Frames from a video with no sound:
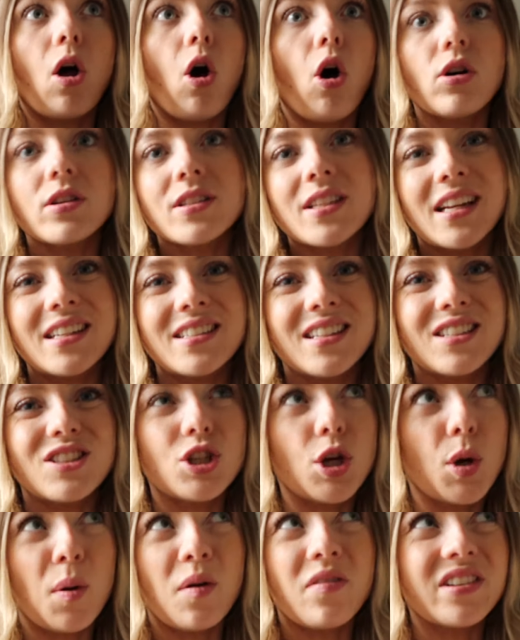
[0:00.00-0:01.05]
or sending
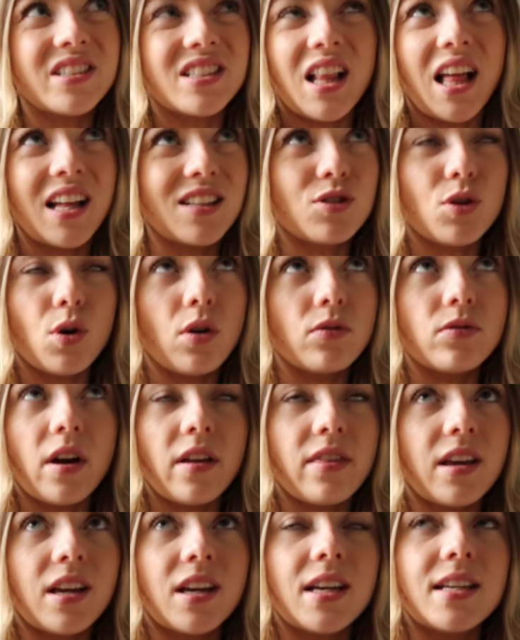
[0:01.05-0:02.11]
2 of his lads over, I
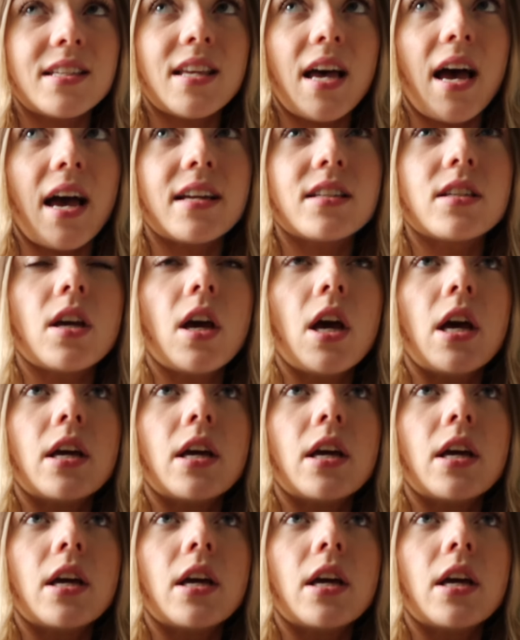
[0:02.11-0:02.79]
think he said,